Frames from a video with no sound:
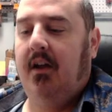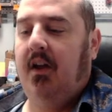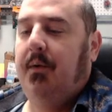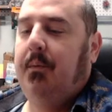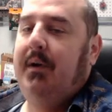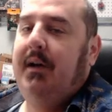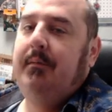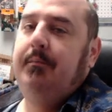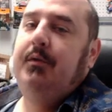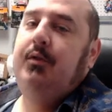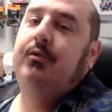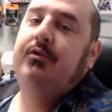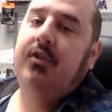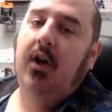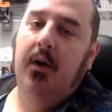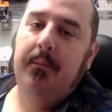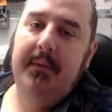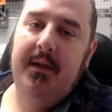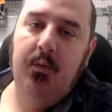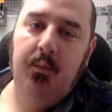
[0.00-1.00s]
Well, you
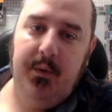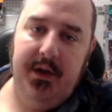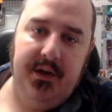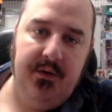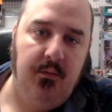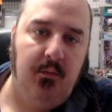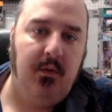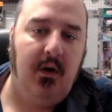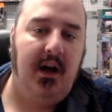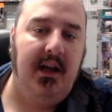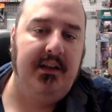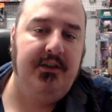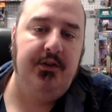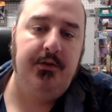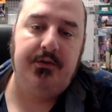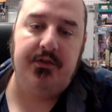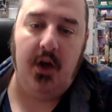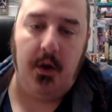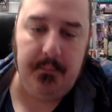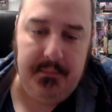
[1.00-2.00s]
saw me win one.
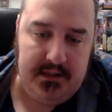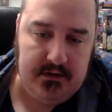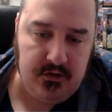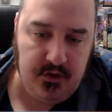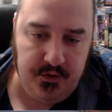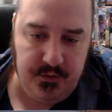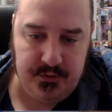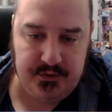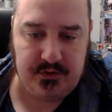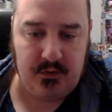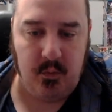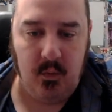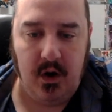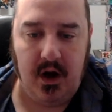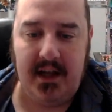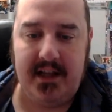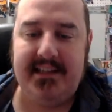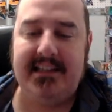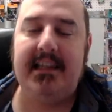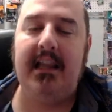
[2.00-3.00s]
You saw me lose
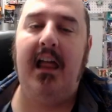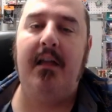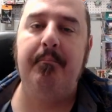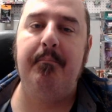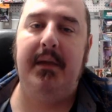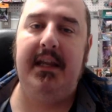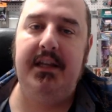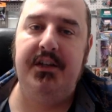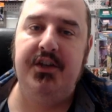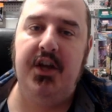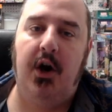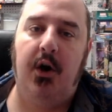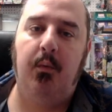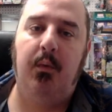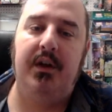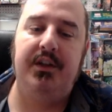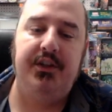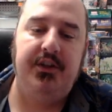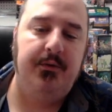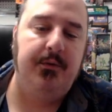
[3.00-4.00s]
one. Let me know
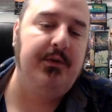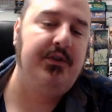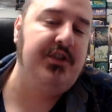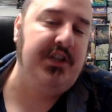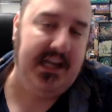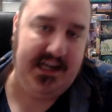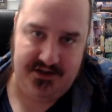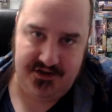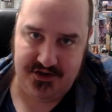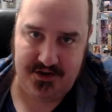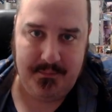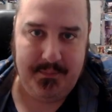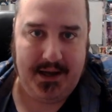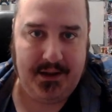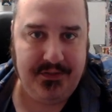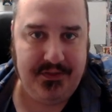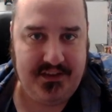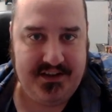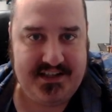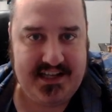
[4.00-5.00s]
what you would change
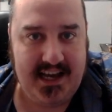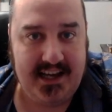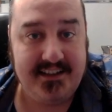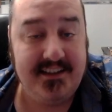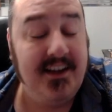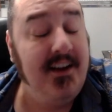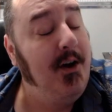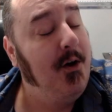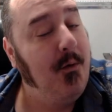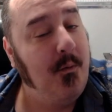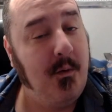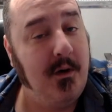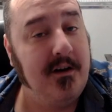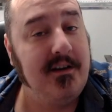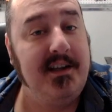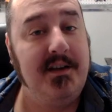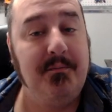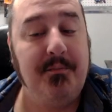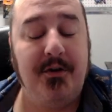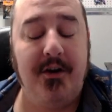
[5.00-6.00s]
about the deck.
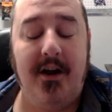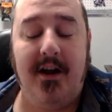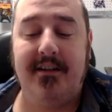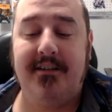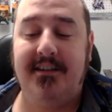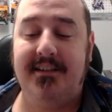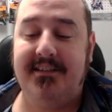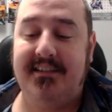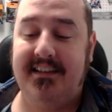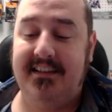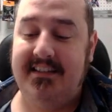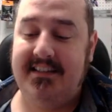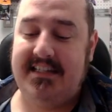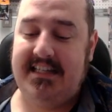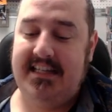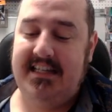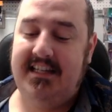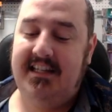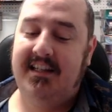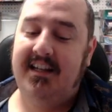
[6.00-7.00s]
Work in progress
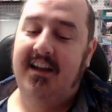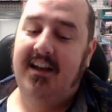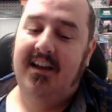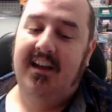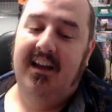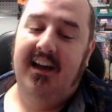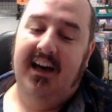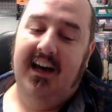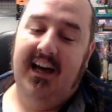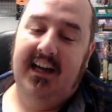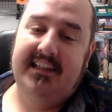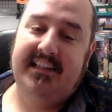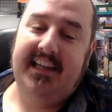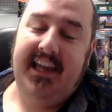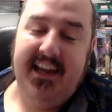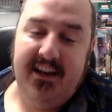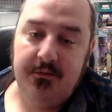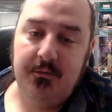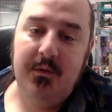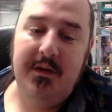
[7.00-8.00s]
indeed.
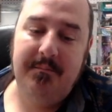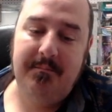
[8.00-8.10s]
Can we